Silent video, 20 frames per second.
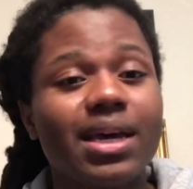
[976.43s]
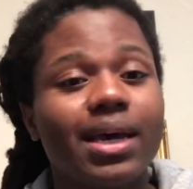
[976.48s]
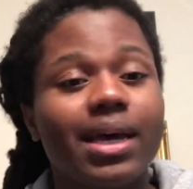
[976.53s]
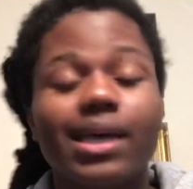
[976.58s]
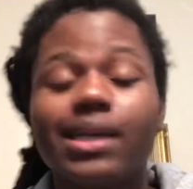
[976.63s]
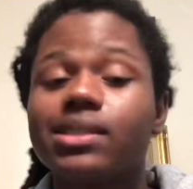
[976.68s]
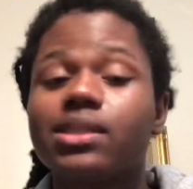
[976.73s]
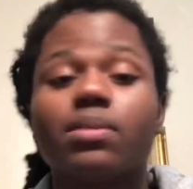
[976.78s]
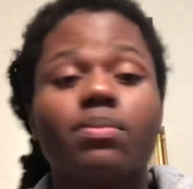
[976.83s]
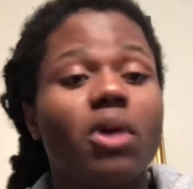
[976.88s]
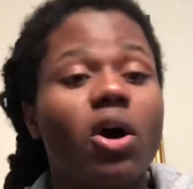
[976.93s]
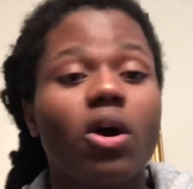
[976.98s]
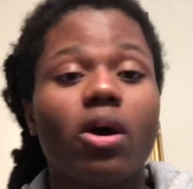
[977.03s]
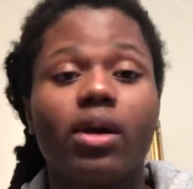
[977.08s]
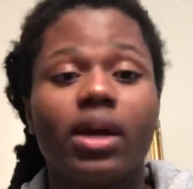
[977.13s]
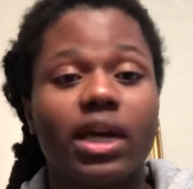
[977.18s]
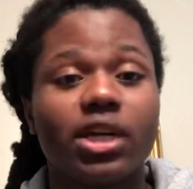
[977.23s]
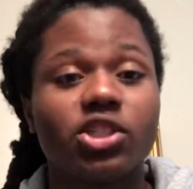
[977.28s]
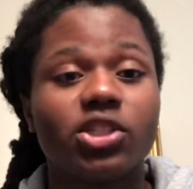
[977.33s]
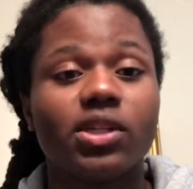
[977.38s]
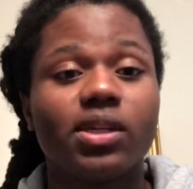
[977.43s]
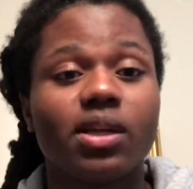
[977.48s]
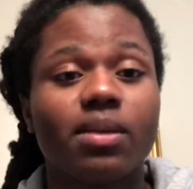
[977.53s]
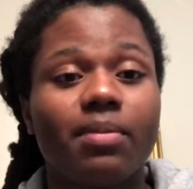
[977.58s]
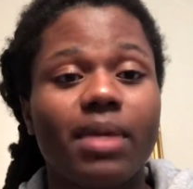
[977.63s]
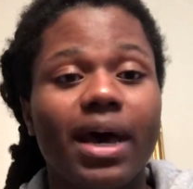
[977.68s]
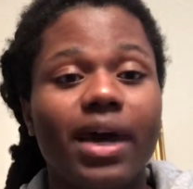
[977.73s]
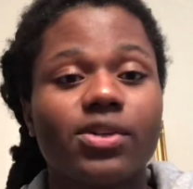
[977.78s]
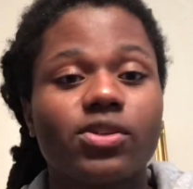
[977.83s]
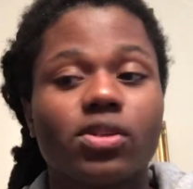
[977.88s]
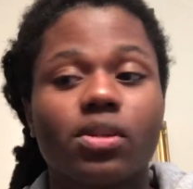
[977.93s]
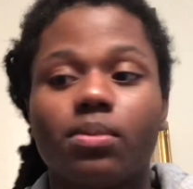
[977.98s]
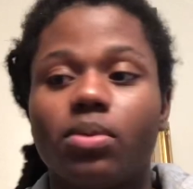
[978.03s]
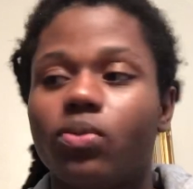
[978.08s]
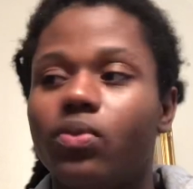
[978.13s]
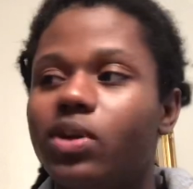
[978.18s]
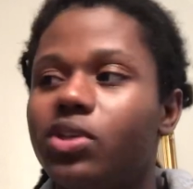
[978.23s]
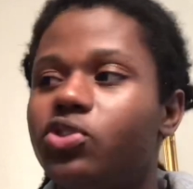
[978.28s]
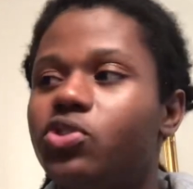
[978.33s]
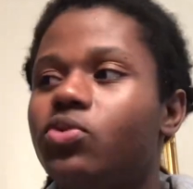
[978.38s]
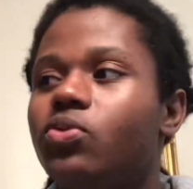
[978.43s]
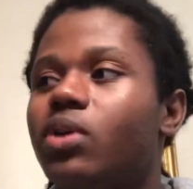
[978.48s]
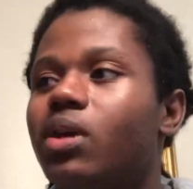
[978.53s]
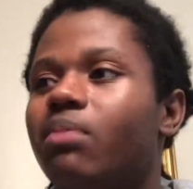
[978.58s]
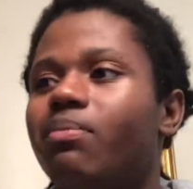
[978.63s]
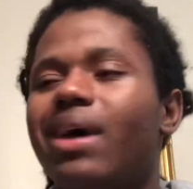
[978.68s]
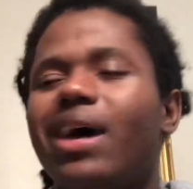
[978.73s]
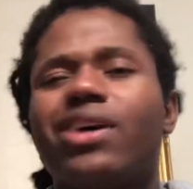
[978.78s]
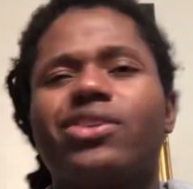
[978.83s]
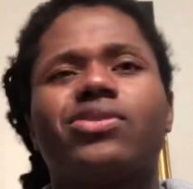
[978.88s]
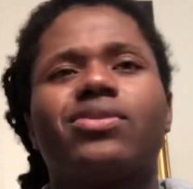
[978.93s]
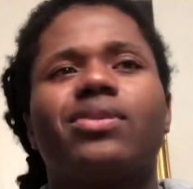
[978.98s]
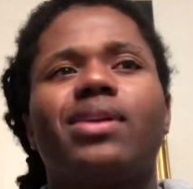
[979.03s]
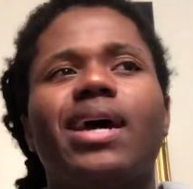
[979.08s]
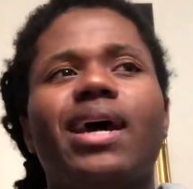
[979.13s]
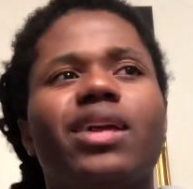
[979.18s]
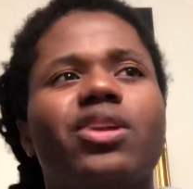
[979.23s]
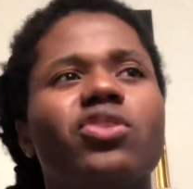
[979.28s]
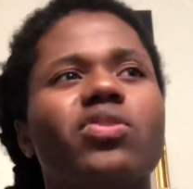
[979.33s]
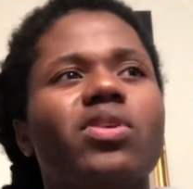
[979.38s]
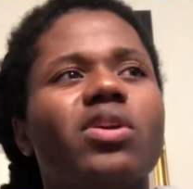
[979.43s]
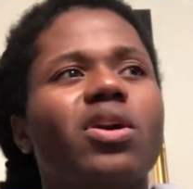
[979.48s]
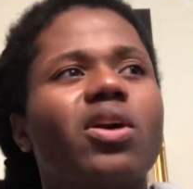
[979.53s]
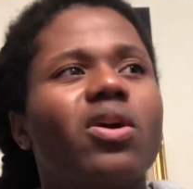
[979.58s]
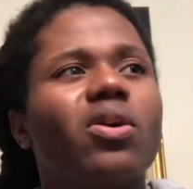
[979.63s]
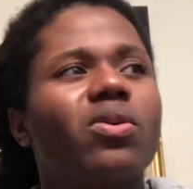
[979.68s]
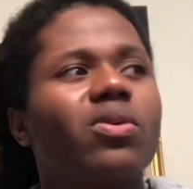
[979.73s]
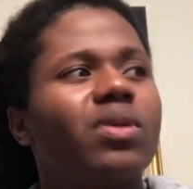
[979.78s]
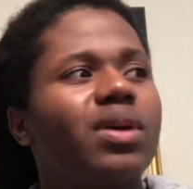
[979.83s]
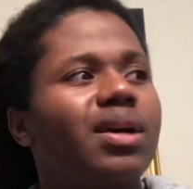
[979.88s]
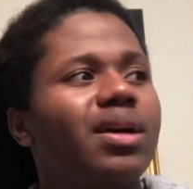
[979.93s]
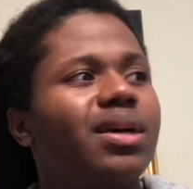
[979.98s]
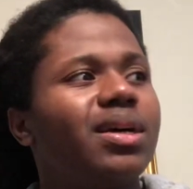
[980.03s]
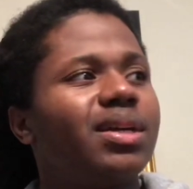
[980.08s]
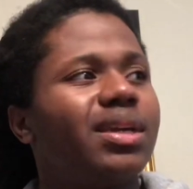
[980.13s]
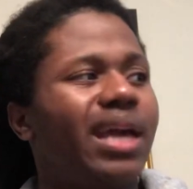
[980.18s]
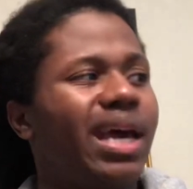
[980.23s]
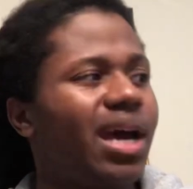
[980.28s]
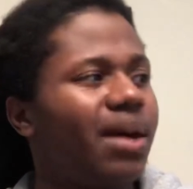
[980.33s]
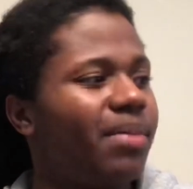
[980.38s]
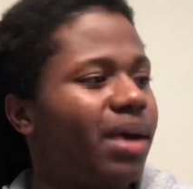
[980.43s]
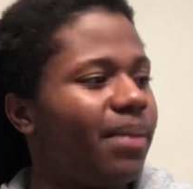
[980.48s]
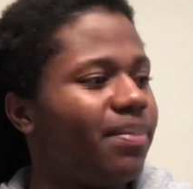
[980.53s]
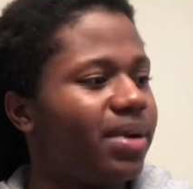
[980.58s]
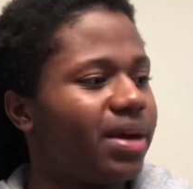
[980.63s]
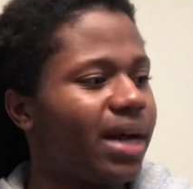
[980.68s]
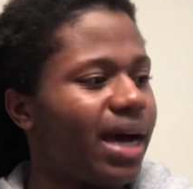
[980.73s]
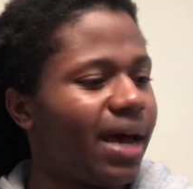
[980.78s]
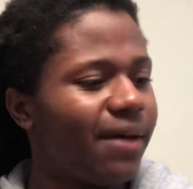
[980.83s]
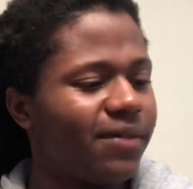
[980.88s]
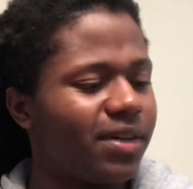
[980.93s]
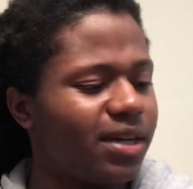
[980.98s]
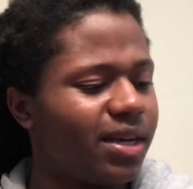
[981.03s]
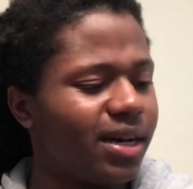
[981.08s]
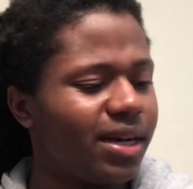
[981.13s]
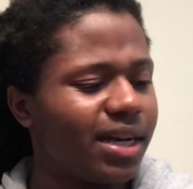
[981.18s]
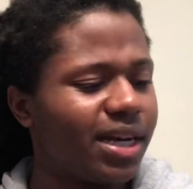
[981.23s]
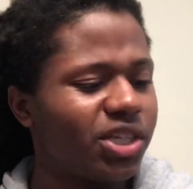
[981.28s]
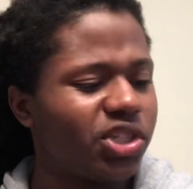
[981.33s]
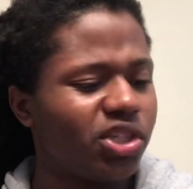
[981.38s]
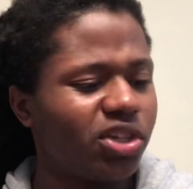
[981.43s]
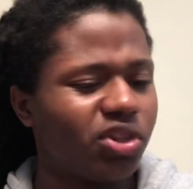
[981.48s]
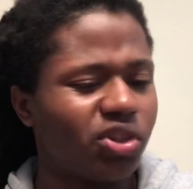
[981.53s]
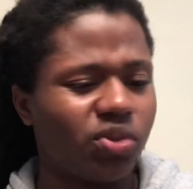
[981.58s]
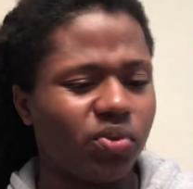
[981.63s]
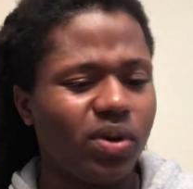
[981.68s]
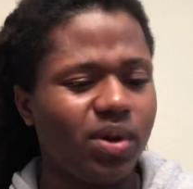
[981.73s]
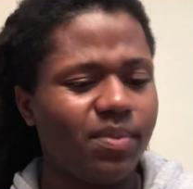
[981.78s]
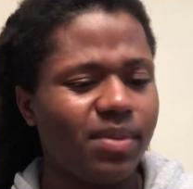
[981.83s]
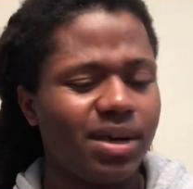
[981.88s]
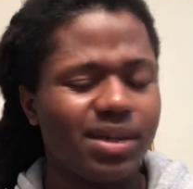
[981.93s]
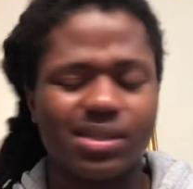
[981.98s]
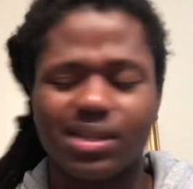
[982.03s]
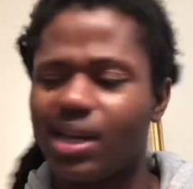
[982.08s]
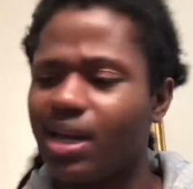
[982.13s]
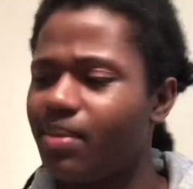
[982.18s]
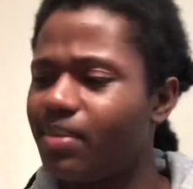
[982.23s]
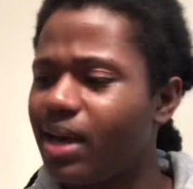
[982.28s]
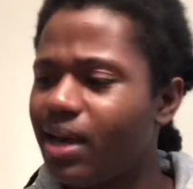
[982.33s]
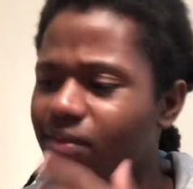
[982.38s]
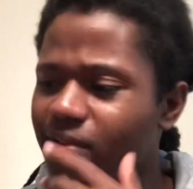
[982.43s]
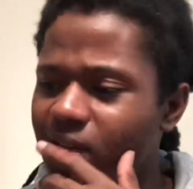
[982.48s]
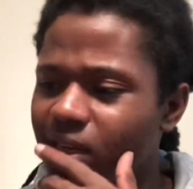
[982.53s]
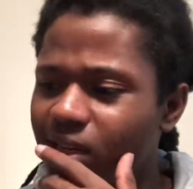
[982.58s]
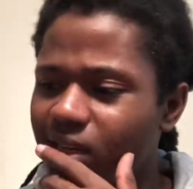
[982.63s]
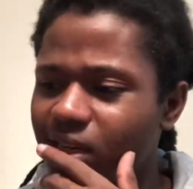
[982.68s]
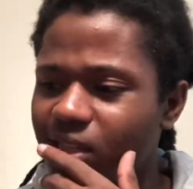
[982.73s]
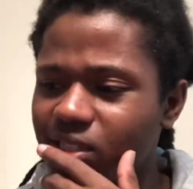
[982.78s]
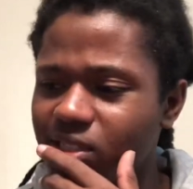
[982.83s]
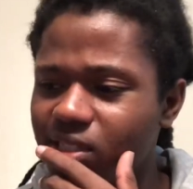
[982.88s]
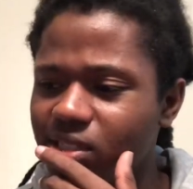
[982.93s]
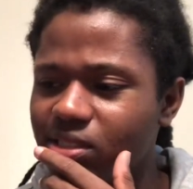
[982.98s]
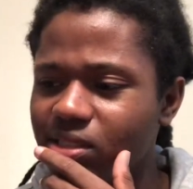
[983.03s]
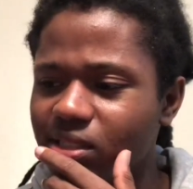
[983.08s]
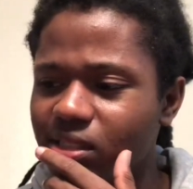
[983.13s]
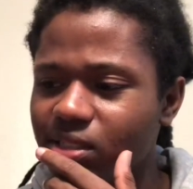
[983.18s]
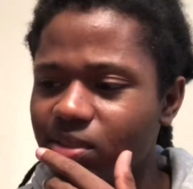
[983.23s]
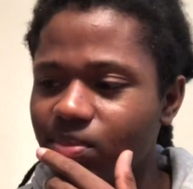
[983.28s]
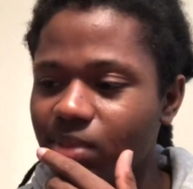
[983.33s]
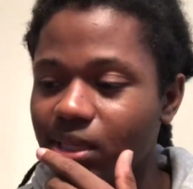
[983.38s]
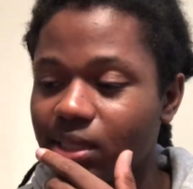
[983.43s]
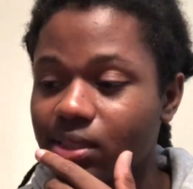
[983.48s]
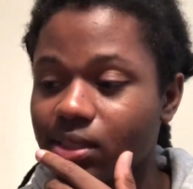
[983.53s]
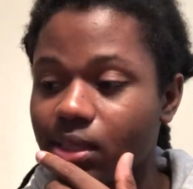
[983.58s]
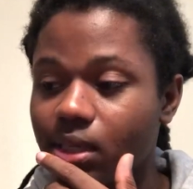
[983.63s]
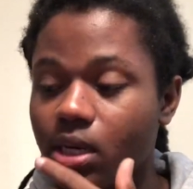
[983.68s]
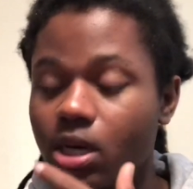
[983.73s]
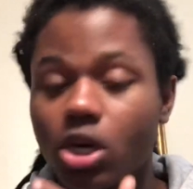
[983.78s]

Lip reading: It's some hard ass shit to master. But once you can master that, you can go, damn, I haven't done that shit in 3 months. Damn, I haven't done that shit in 6 months.